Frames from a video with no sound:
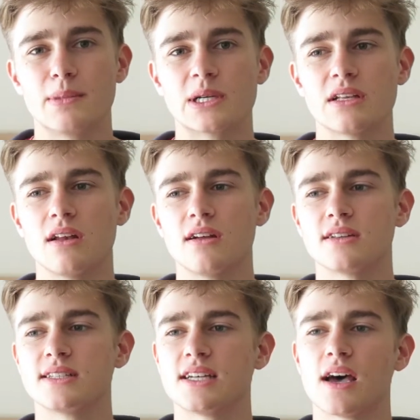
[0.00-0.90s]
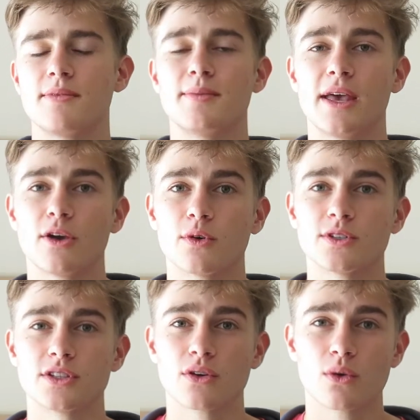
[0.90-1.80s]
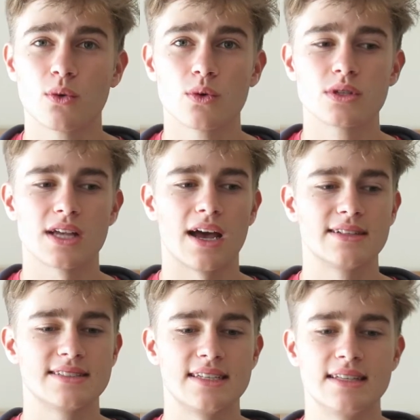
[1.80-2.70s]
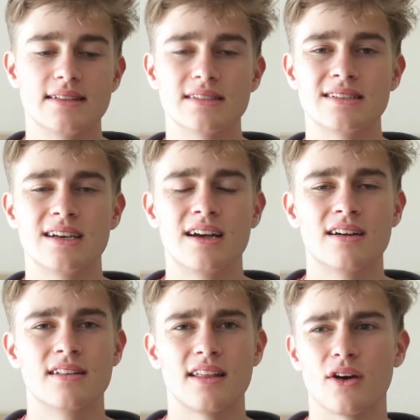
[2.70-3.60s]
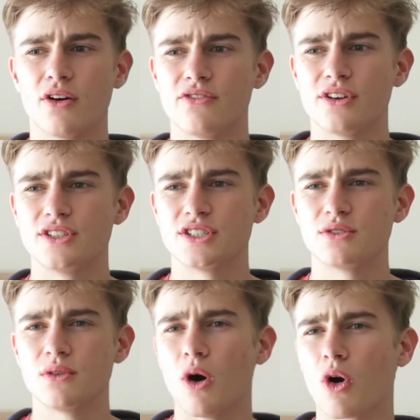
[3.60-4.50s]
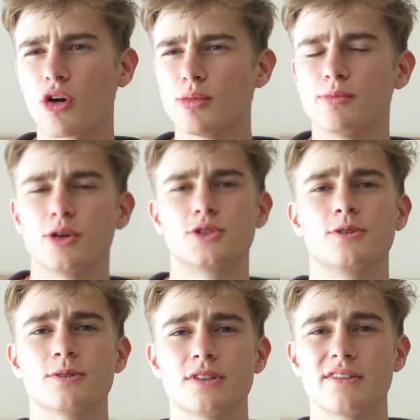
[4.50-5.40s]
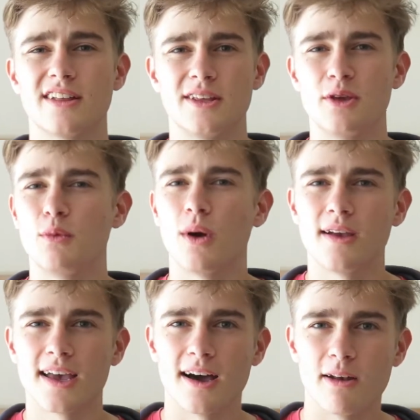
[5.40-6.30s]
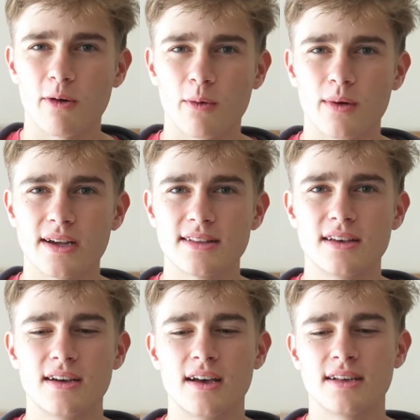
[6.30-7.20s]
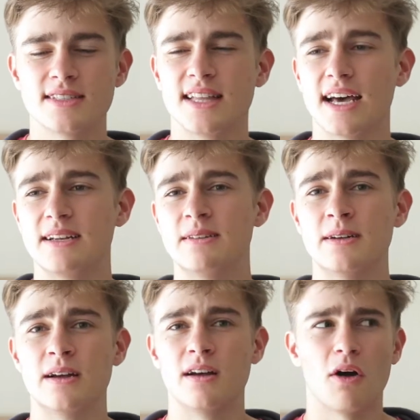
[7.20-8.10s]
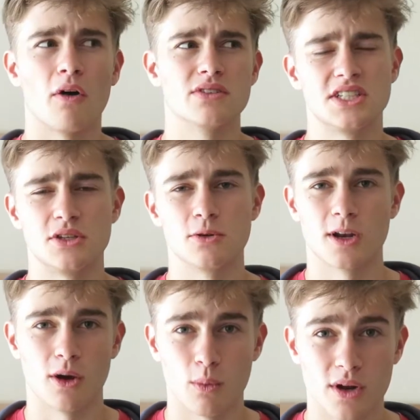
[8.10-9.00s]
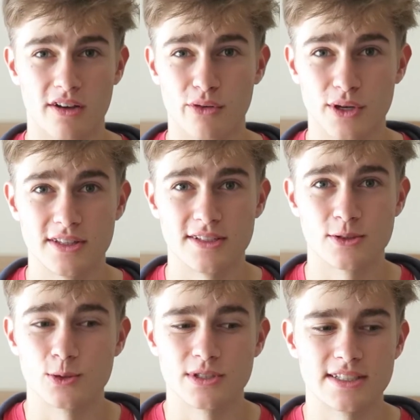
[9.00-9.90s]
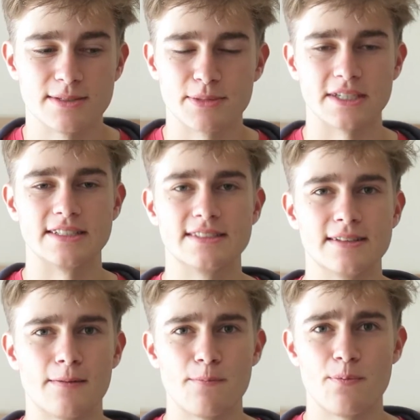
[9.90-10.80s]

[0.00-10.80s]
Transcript: Because a lot of the time you may go onto the course and see that they offer just horrible modules that you won't get along with. So then obviously you're going to want to avoid those courses because